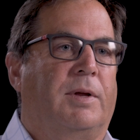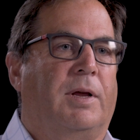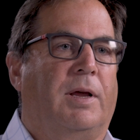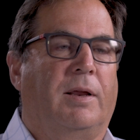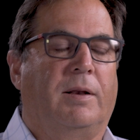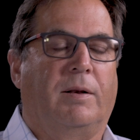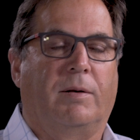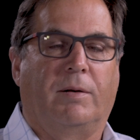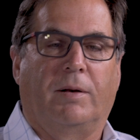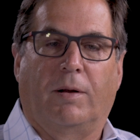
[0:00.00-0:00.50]

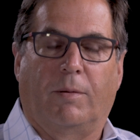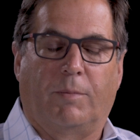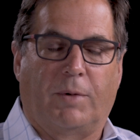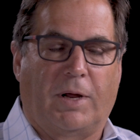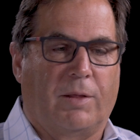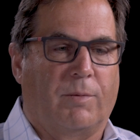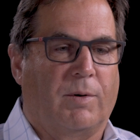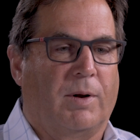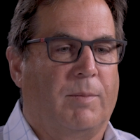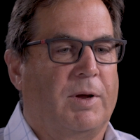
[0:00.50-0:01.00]
And
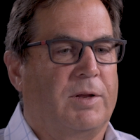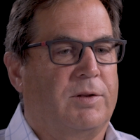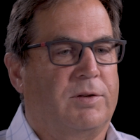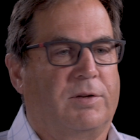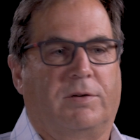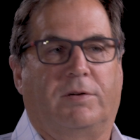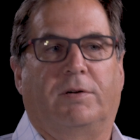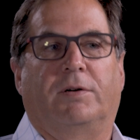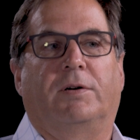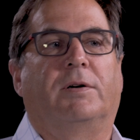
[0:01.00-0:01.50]
by the way, my
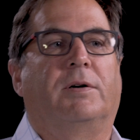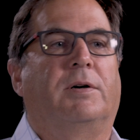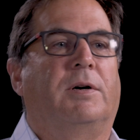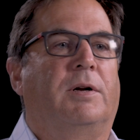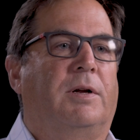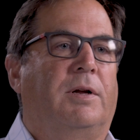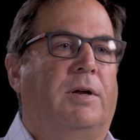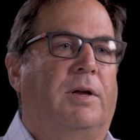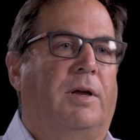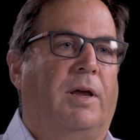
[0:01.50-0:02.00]
sister
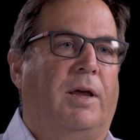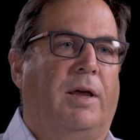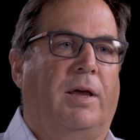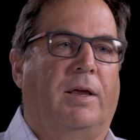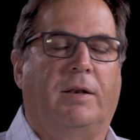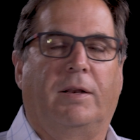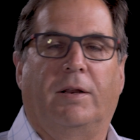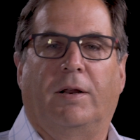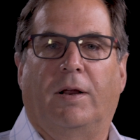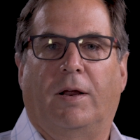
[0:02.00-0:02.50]

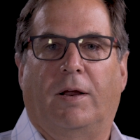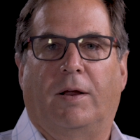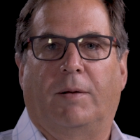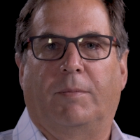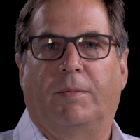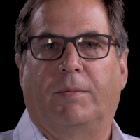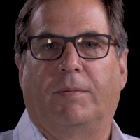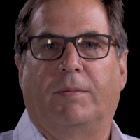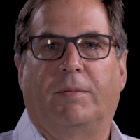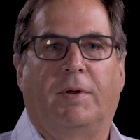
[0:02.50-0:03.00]
and,
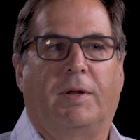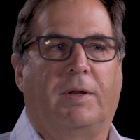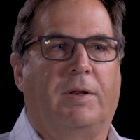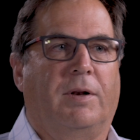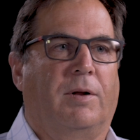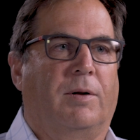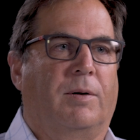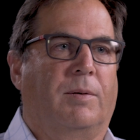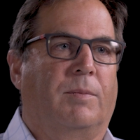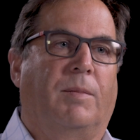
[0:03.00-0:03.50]

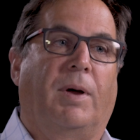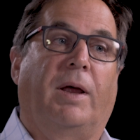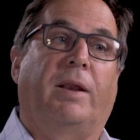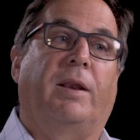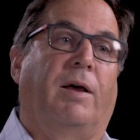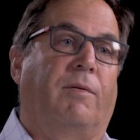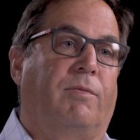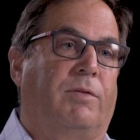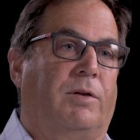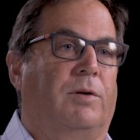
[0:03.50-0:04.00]
my
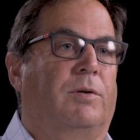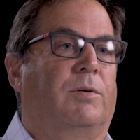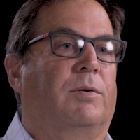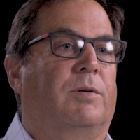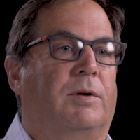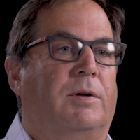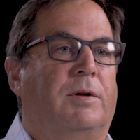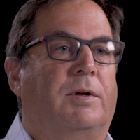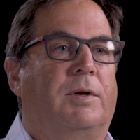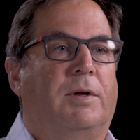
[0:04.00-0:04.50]
nephew,
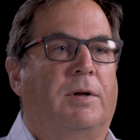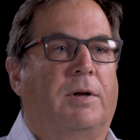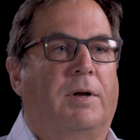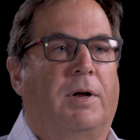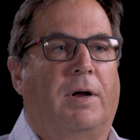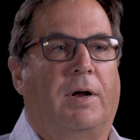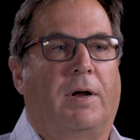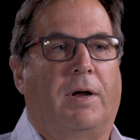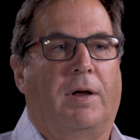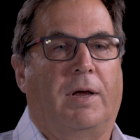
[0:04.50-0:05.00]

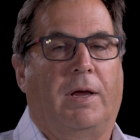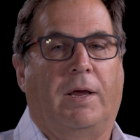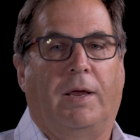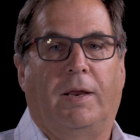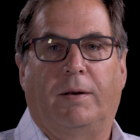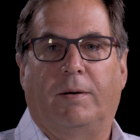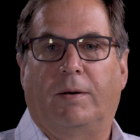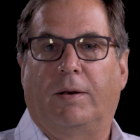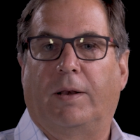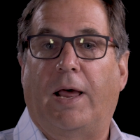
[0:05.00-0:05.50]

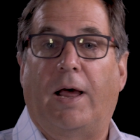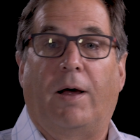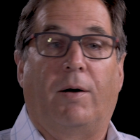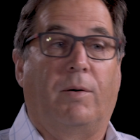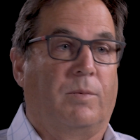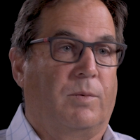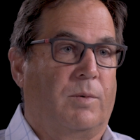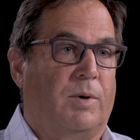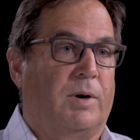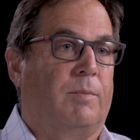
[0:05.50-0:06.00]
and
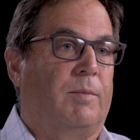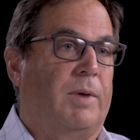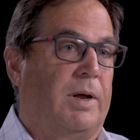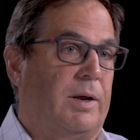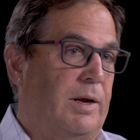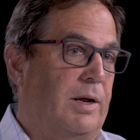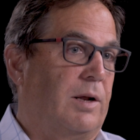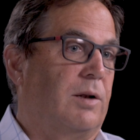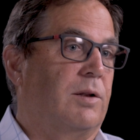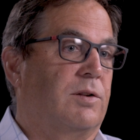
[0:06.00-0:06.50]
now
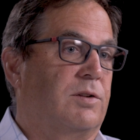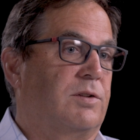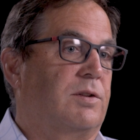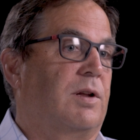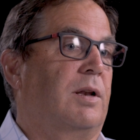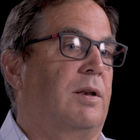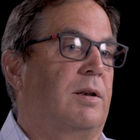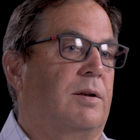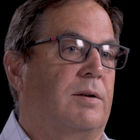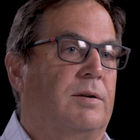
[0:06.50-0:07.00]
my eldest
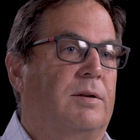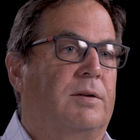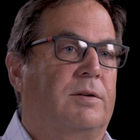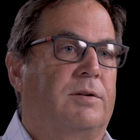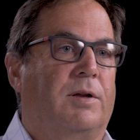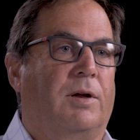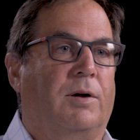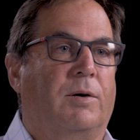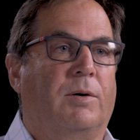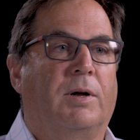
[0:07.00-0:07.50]
son.
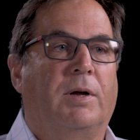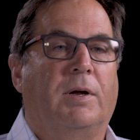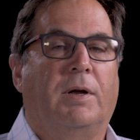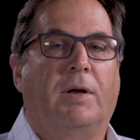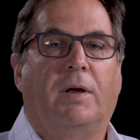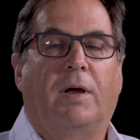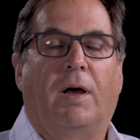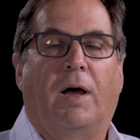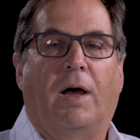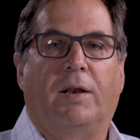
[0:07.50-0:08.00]
So
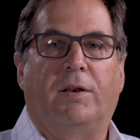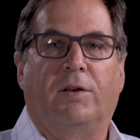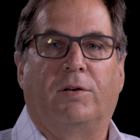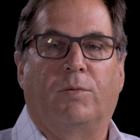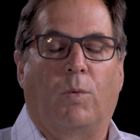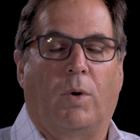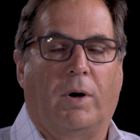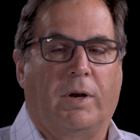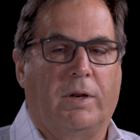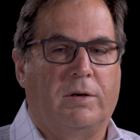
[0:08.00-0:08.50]
I
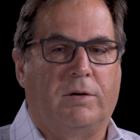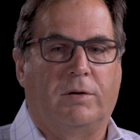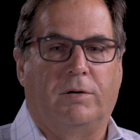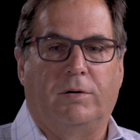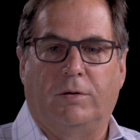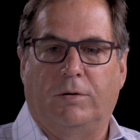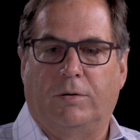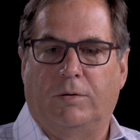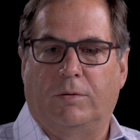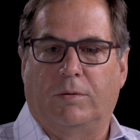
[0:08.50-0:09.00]
just wanted
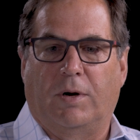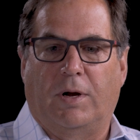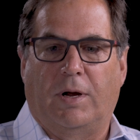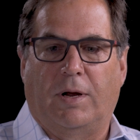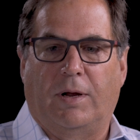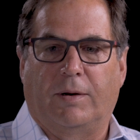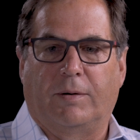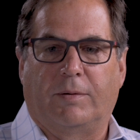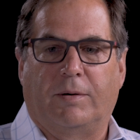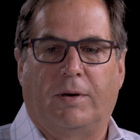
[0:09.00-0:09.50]

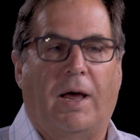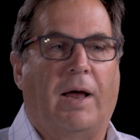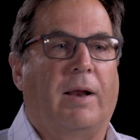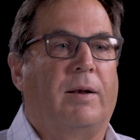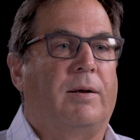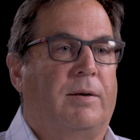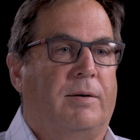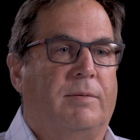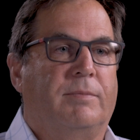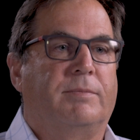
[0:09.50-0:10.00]
to not
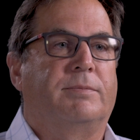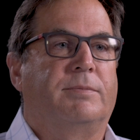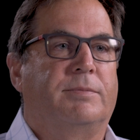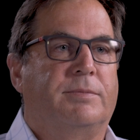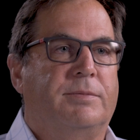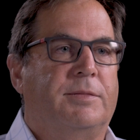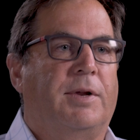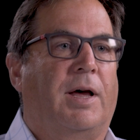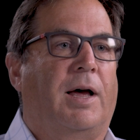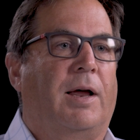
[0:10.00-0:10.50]

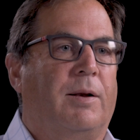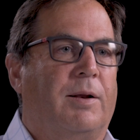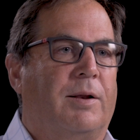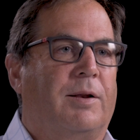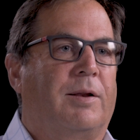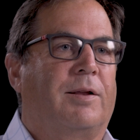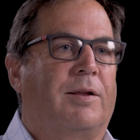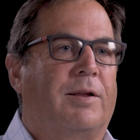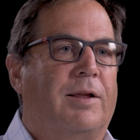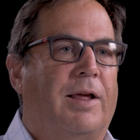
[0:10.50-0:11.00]

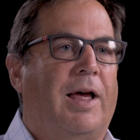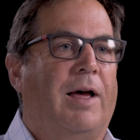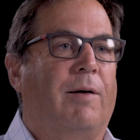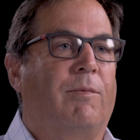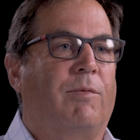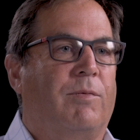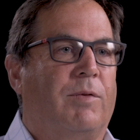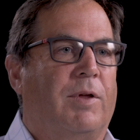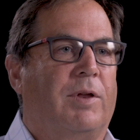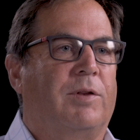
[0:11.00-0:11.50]

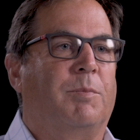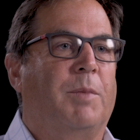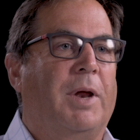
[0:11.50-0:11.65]
have as